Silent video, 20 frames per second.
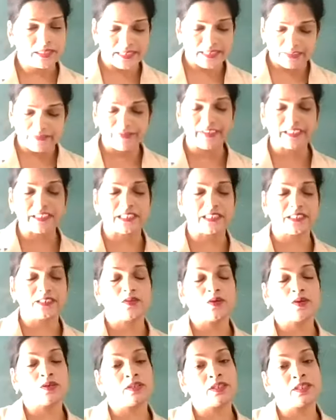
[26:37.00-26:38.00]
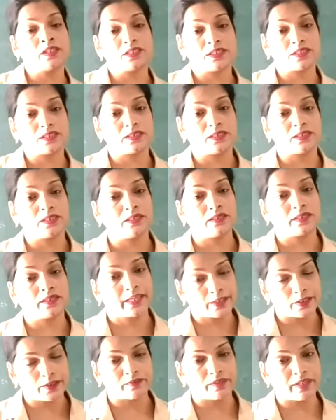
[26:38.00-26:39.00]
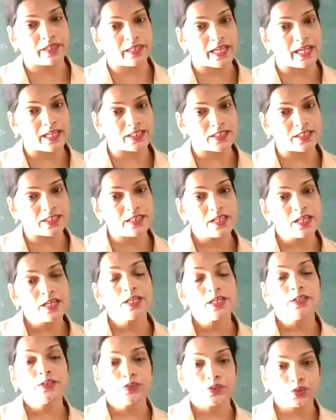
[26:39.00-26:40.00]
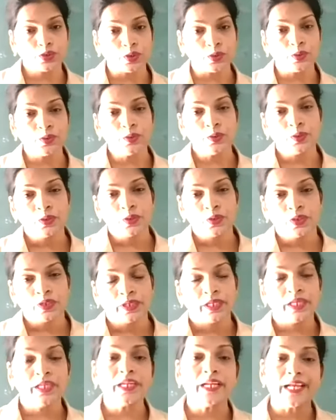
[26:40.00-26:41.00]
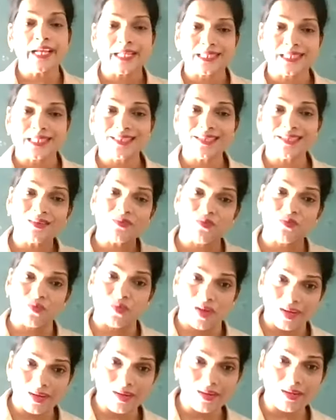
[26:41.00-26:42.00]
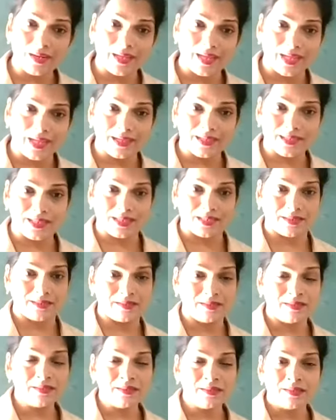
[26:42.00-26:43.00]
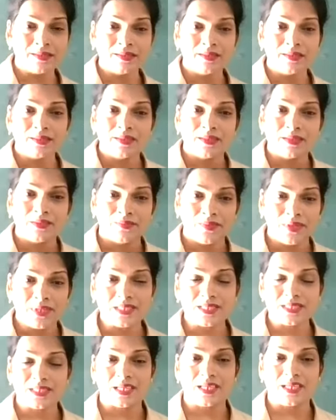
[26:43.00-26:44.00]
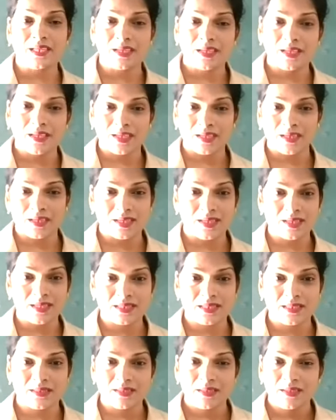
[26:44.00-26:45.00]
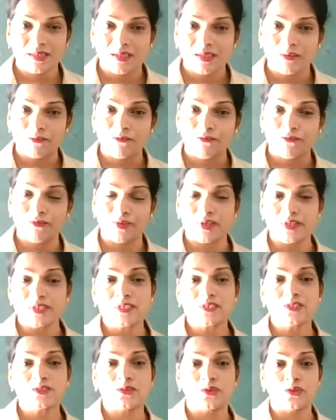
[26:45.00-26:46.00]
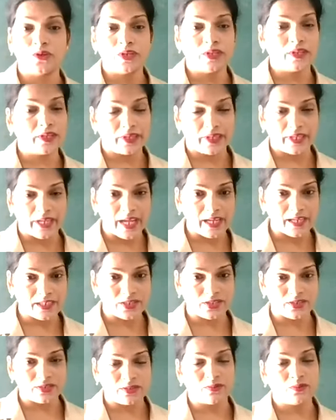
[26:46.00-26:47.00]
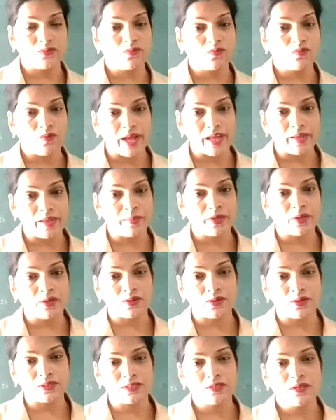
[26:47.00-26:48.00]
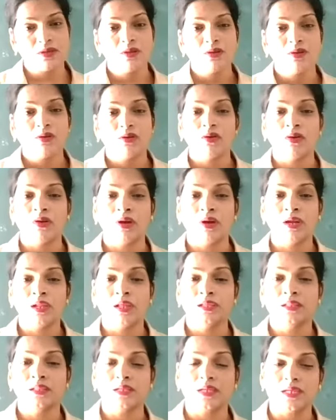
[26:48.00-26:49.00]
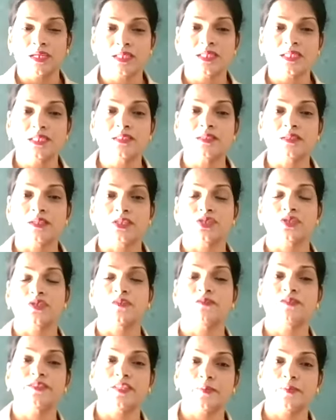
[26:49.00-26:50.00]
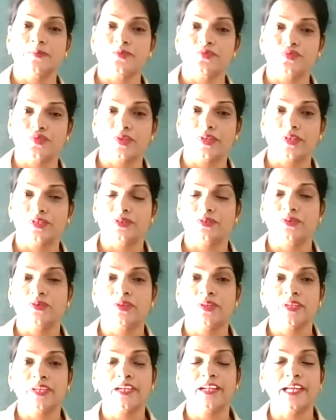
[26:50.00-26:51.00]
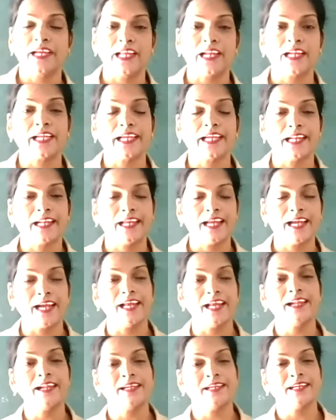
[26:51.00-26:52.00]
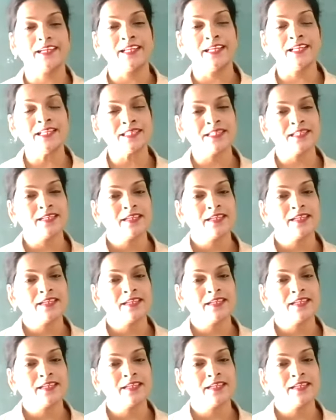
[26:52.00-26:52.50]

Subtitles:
affected on this rate of the reaction. So in SN1 reaction, we say it is a first order reaction. Why? Because only the concentration of substrate on that alkyl halide is